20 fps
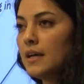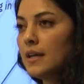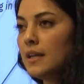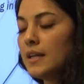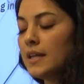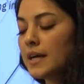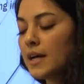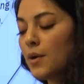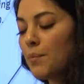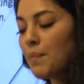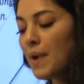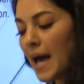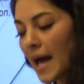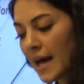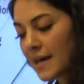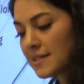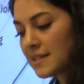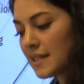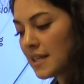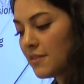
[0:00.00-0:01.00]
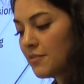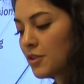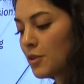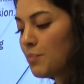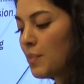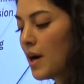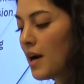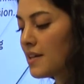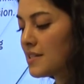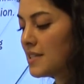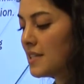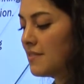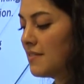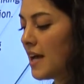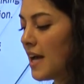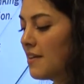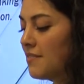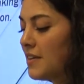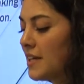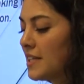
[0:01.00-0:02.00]
The capacity for positive
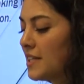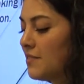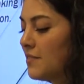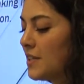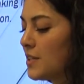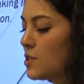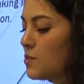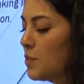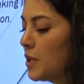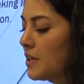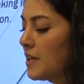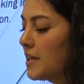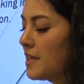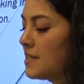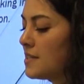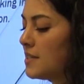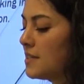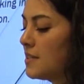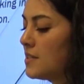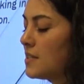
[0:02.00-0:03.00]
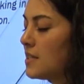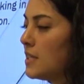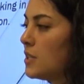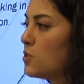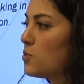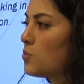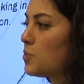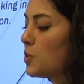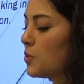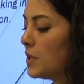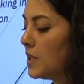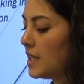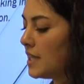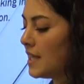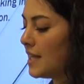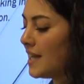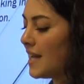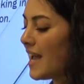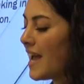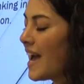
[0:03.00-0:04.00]
affective experiences is rooted
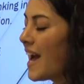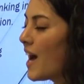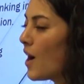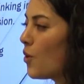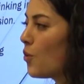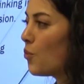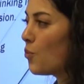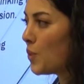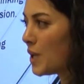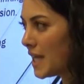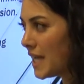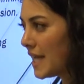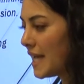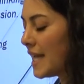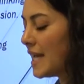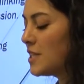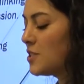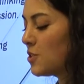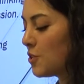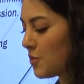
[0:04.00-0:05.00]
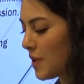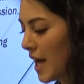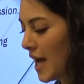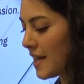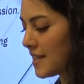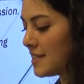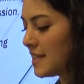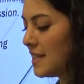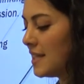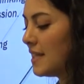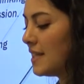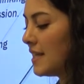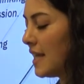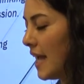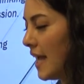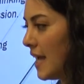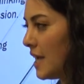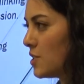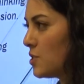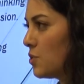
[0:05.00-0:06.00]
in how we interact and
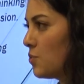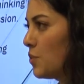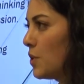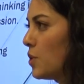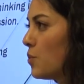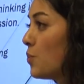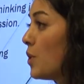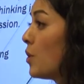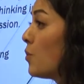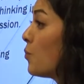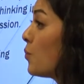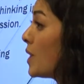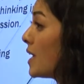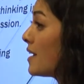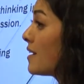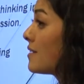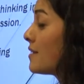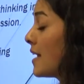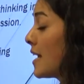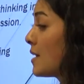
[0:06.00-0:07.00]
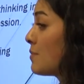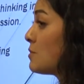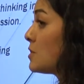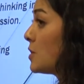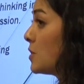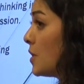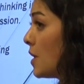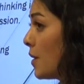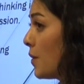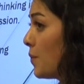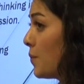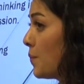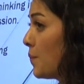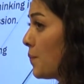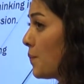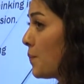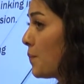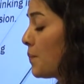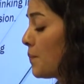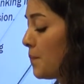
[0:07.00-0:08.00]
engage with what we claim to know.
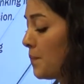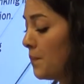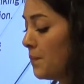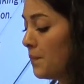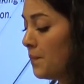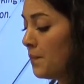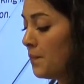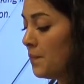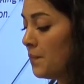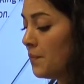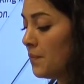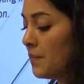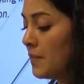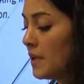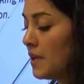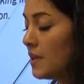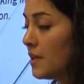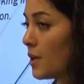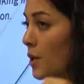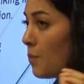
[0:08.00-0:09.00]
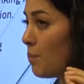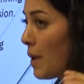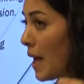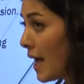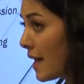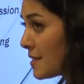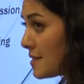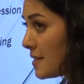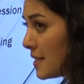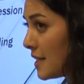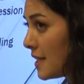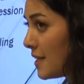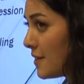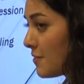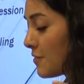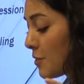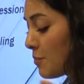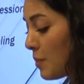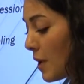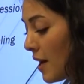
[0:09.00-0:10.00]
The capacity
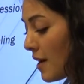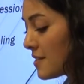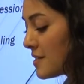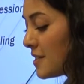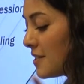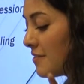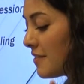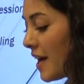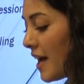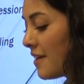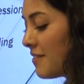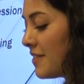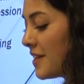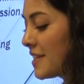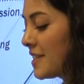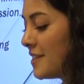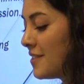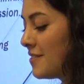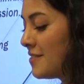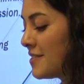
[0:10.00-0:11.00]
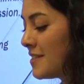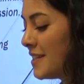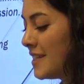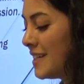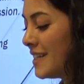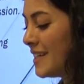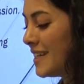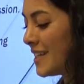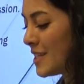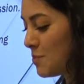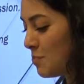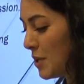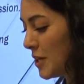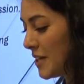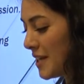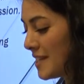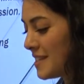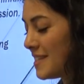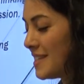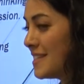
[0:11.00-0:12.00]
for positive affective
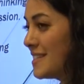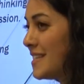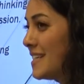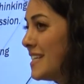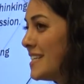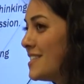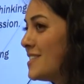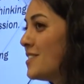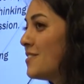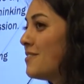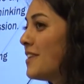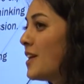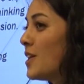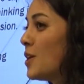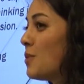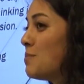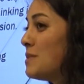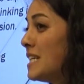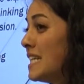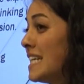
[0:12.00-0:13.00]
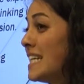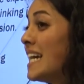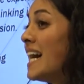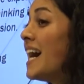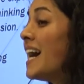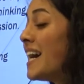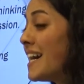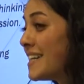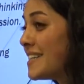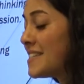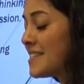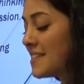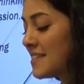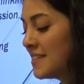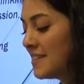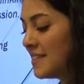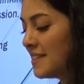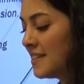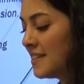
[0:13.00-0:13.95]
experiences is developed in us,